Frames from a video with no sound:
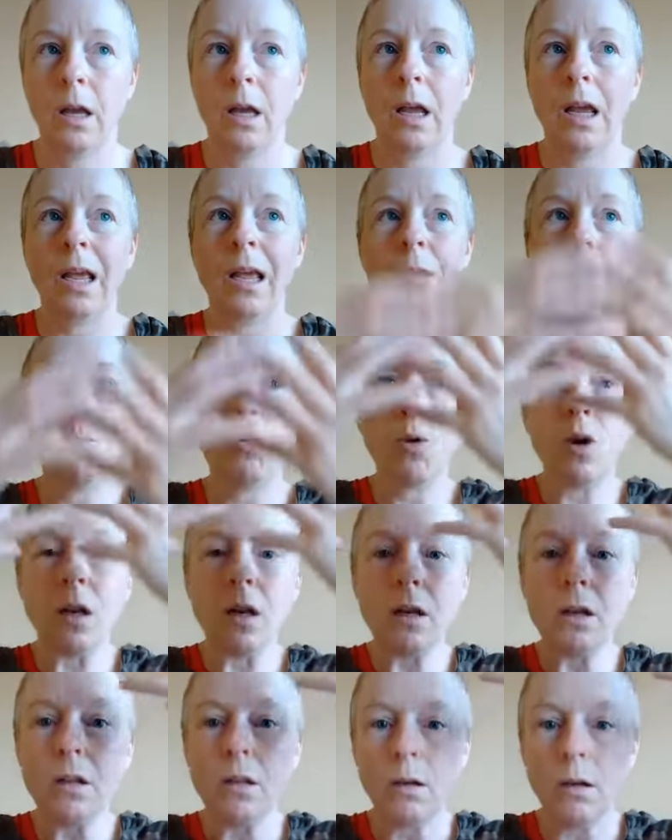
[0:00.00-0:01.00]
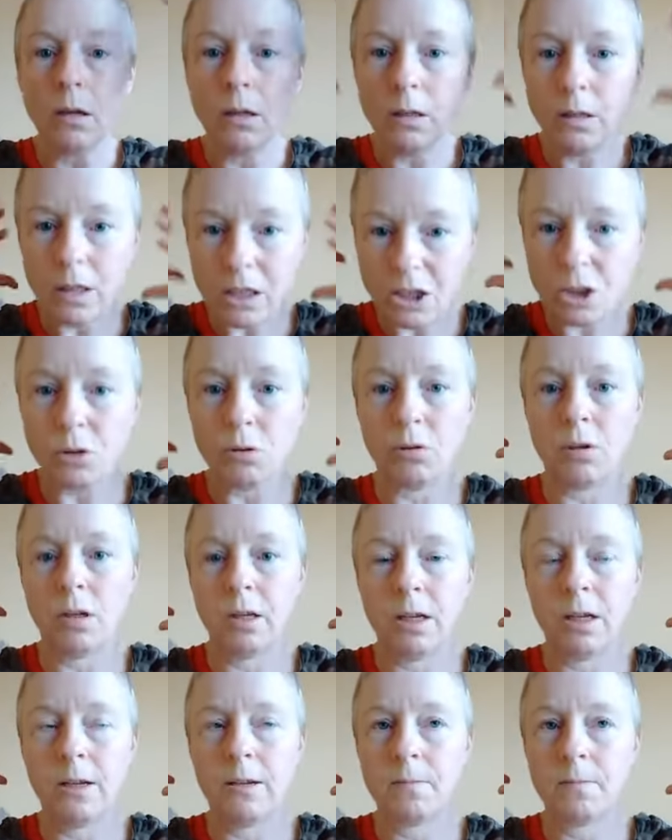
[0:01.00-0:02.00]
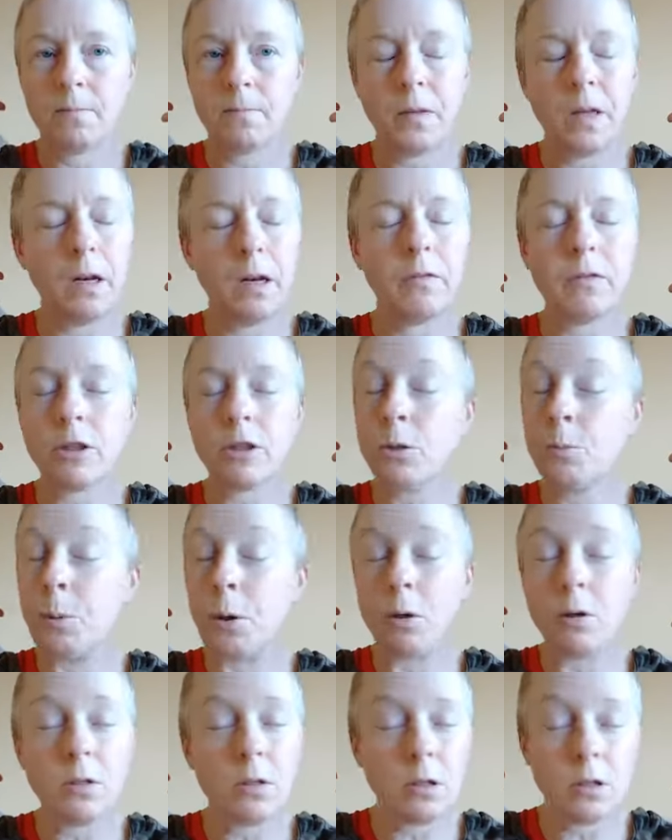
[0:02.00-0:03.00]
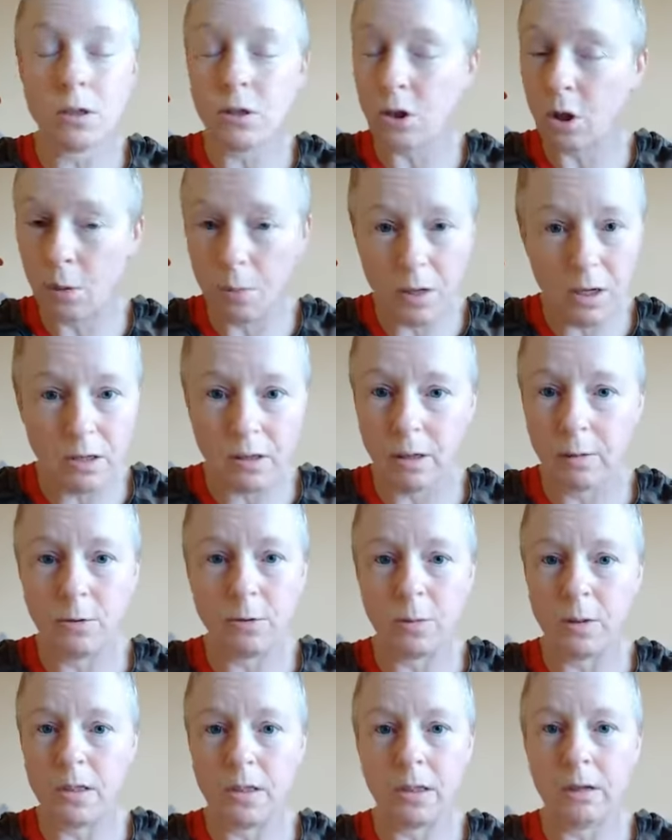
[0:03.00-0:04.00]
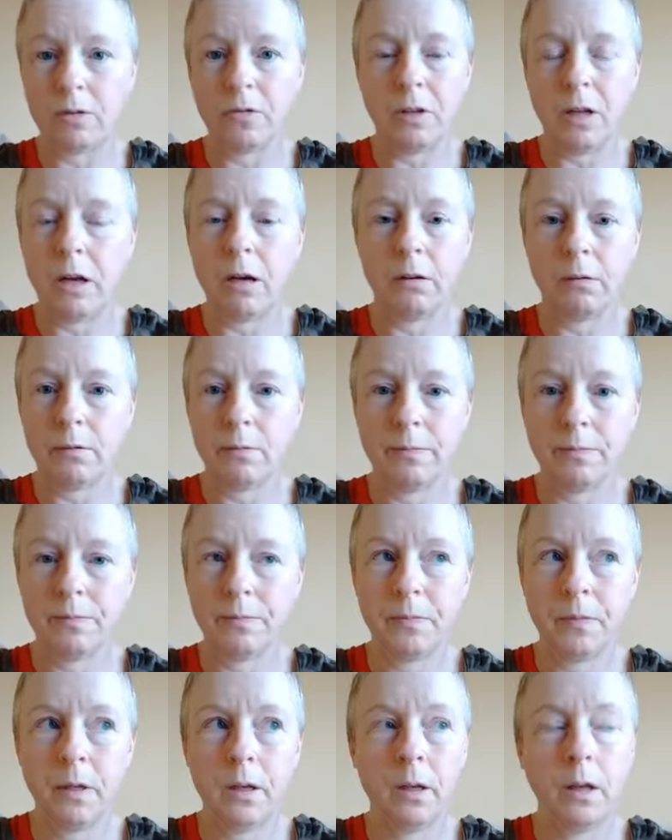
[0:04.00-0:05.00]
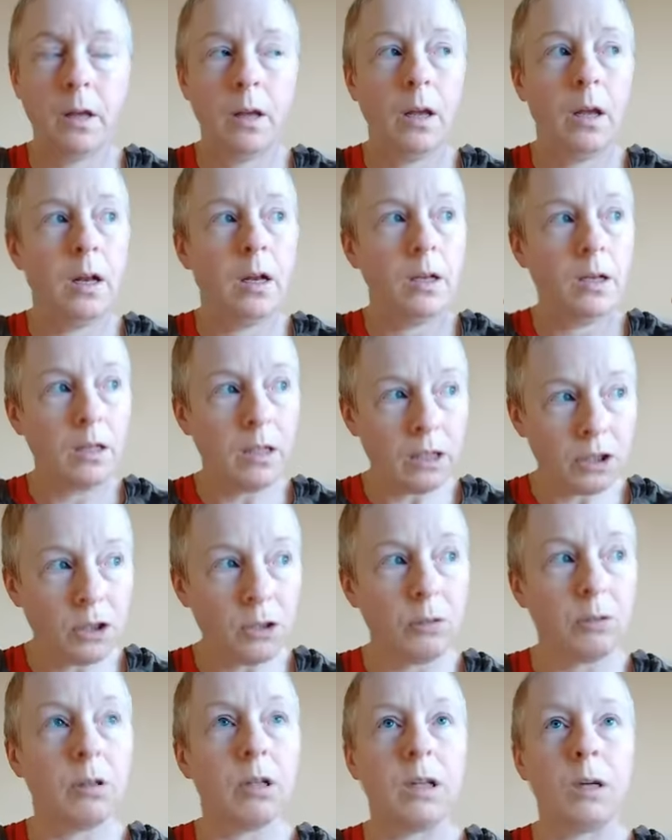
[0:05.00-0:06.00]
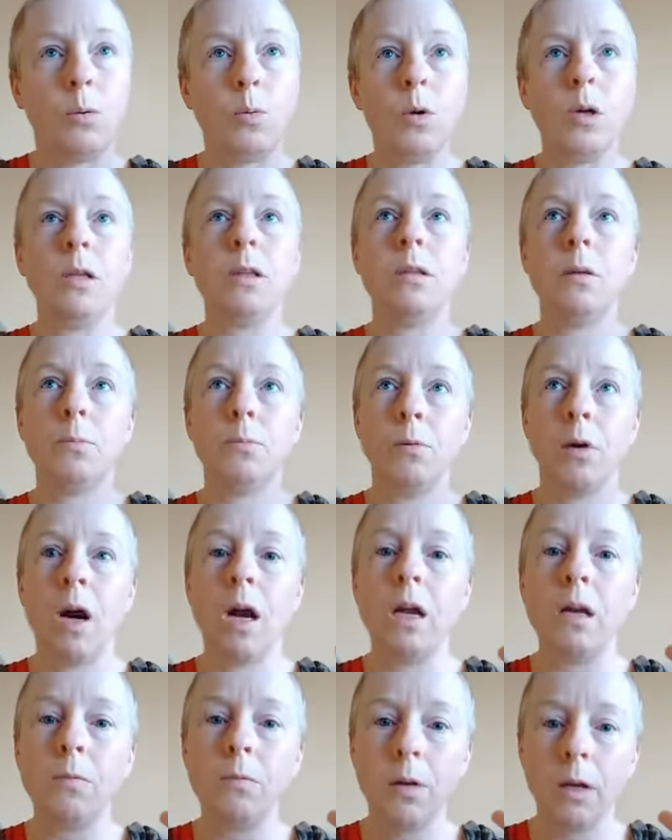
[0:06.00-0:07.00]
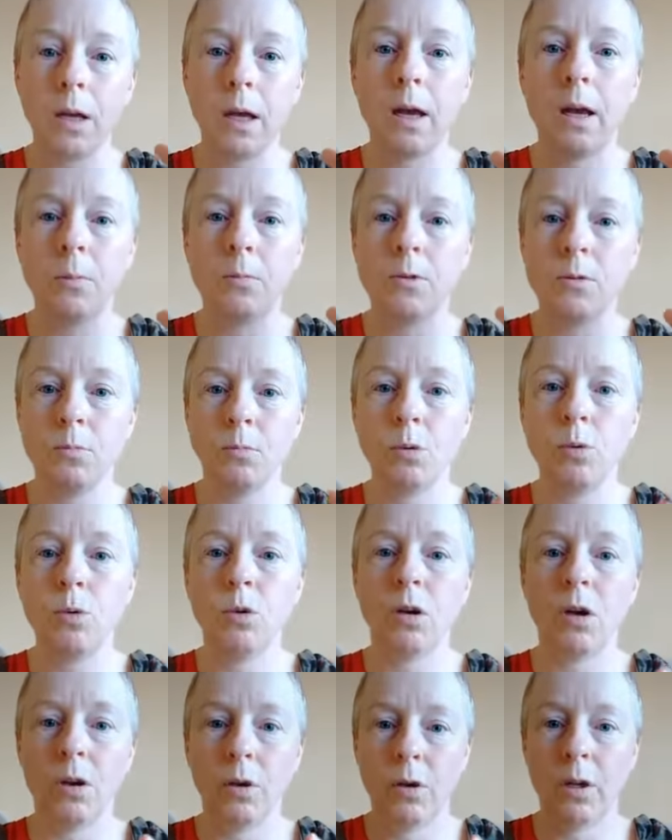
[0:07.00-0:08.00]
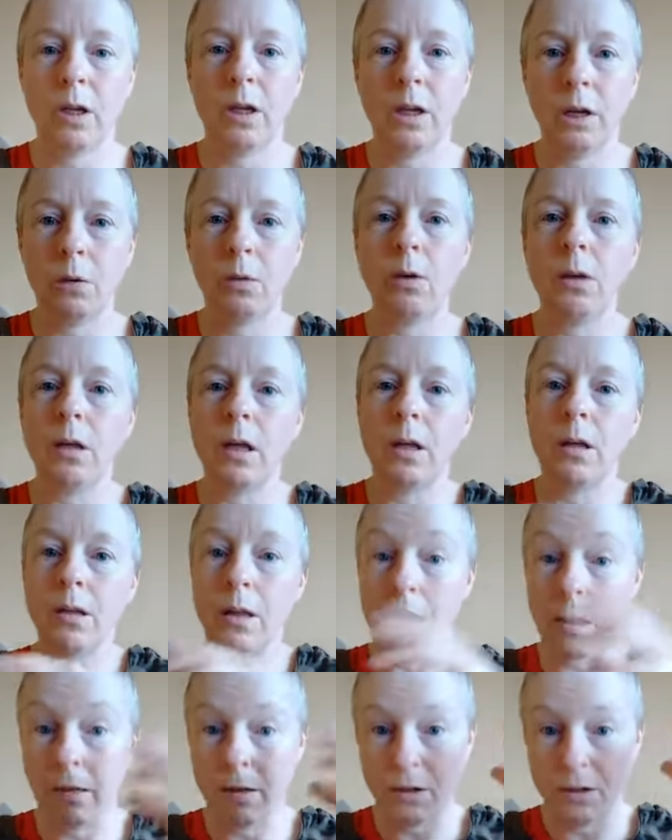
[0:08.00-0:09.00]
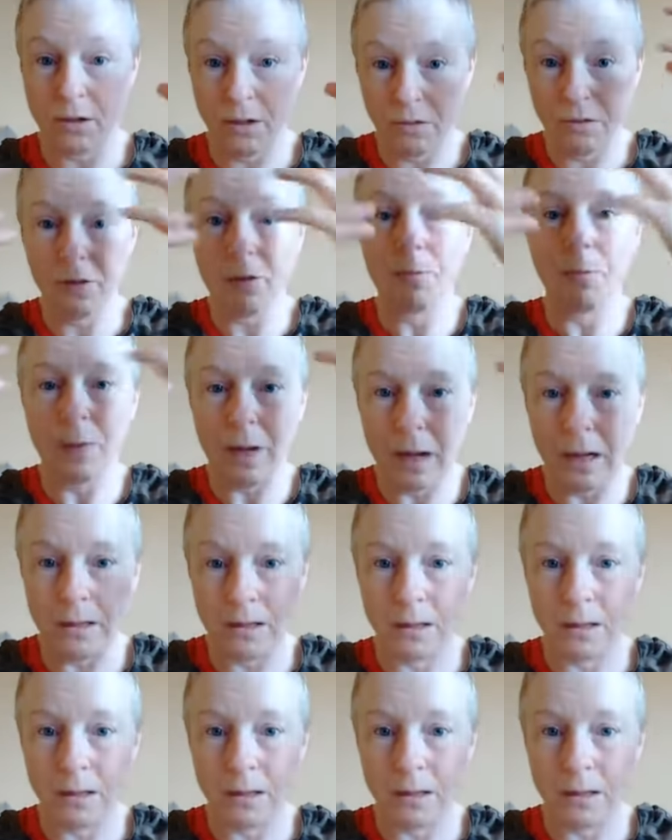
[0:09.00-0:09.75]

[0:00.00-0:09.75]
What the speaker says: And when literally, and I've experienced this so many times myself now, literally, when the brain becomes more coherent and the different parts of the